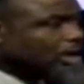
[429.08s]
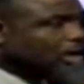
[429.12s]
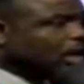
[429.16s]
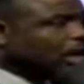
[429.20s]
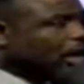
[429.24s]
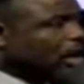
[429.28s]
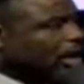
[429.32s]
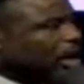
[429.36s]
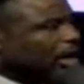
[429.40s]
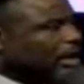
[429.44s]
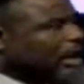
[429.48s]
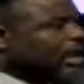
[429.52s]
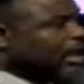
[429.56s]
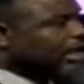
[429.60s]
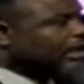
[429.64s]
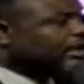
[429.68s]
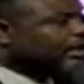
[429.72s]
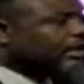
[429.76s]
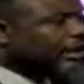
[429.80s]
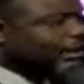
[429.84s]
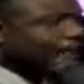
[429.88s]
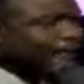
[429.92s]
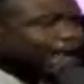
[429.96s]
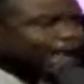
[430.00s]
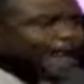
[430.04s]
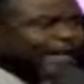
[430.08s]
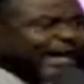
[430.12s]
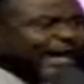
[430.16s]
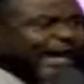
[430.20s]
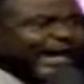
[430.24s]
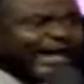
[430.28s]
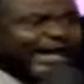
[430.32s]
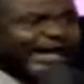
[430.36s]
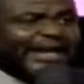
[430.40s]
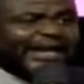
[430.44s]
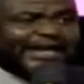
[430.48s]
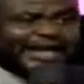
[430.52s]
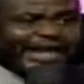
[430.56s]
God,
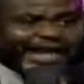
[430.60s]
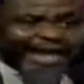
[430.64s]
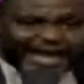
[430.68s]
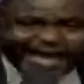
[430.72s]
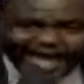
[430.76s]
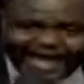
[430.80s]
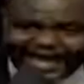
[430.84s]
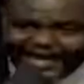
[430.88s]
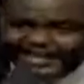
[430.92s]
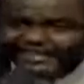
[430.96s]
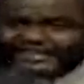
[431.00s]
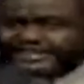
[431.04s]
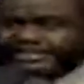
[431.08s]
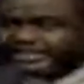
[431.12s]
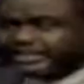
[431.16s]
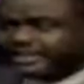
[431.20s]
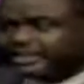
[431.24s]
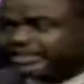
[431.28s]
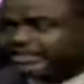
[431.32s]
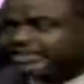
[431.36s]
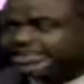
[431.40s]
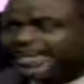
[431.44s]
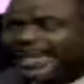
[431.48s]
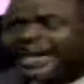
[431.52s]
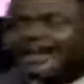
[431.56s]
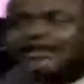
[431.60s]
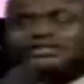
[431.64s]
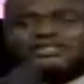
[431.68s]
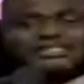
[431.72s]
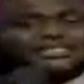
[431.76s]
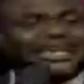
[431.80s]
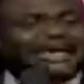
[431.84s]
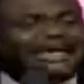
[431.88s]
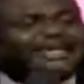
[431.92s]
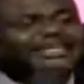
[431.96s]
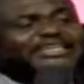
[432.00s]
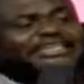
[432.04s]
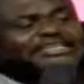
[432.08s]
man, angels.
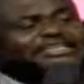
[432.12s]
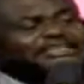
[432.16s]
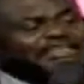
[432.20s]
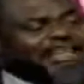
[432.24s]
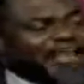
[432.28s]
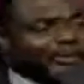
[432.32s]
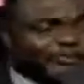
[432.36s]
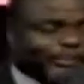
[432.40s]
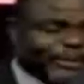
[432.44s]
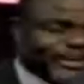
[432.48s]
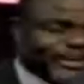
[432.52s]
Outside these three